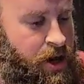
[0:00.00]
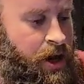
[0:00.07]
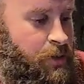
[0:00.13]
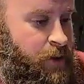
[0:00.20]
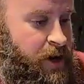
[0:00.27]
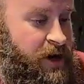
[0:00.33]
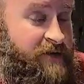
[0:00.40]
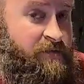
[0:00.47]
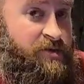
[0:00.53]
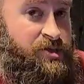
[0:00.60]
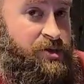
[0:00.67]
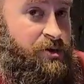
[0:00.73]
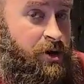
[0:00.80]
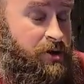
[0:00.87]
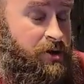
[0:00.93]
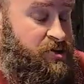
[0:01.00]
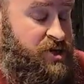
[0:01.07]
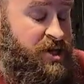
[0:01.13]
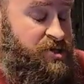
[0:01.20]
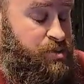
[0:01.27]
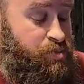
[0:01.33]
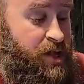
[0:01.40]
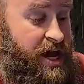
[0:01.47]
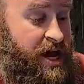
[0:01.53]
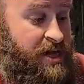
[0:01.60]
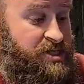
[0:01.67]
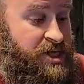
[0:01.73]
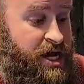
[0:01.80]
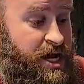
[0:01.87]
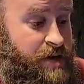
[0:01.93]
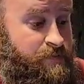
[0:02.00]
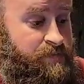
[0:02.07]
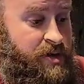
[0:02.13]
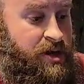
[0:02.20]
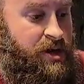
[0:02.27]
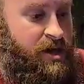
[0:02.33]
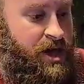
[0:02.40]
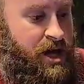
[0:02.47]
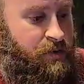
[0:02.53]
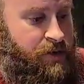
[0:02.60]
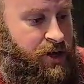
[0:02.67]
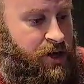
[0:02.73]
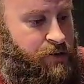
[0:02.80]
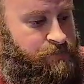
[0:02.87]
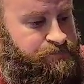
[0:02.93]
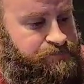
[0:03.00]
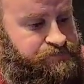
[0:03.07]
I'm waiting for it to load. It's got some lag time. There we go.